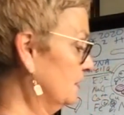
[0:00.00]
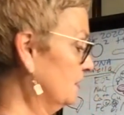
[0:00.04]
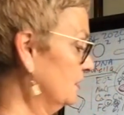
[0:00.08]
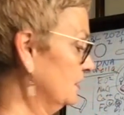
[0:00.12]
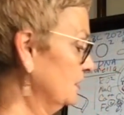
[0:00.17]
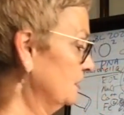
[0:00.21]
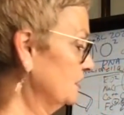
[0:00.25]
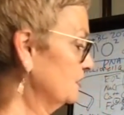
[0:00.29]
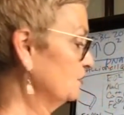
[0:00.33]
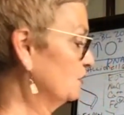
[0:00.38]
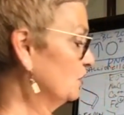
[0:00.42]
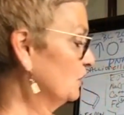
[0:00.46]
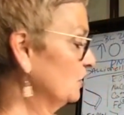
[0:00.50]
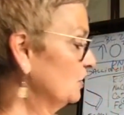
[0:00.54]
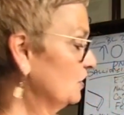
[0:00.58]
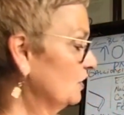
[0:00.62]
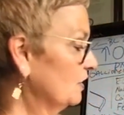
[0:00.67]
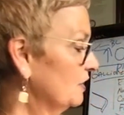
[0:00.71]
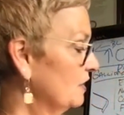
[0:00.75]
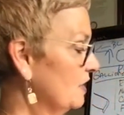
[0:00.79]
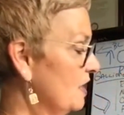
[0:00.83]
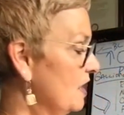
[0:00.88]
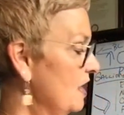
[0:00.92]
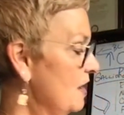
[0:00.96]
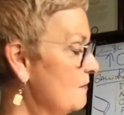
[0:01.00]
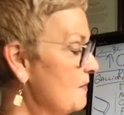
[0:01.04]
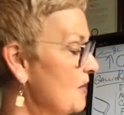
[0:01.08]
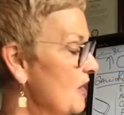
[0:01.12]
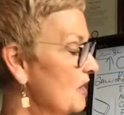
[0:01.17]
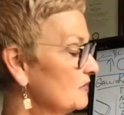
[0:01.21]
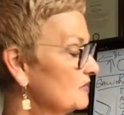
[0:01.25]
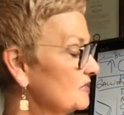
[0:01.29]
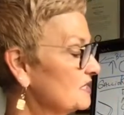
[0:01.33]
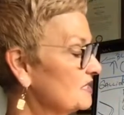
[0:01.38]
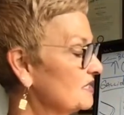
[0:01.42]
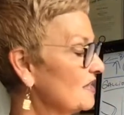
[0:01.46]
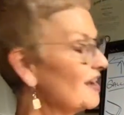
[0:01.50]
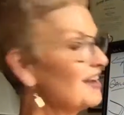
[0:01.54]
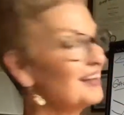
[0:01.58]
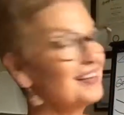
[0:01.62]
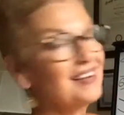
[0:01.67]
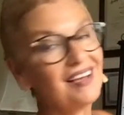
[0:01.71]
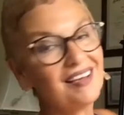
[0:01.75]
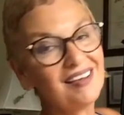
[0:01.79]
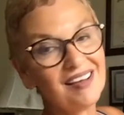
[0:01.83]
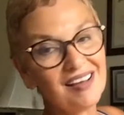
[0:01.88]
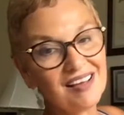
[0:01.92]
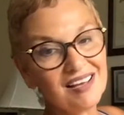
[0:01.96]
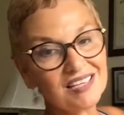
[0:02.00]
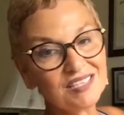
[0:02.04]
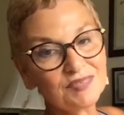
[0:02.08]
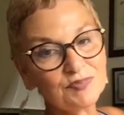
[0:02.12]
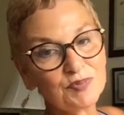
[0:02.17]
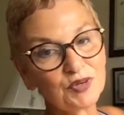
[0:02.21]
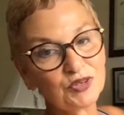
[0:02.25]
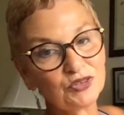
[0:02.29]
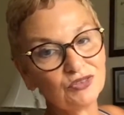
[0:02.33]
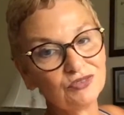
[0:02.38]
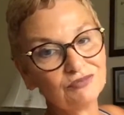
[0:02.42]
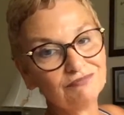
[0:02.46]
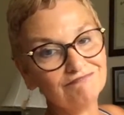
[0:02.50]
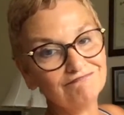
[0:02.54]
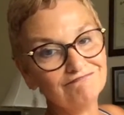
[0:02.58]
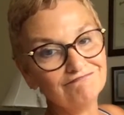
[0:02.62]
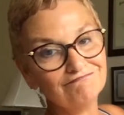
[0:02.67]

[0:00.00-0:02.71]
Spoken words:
It's pretty good. Mount Sinai Hospital.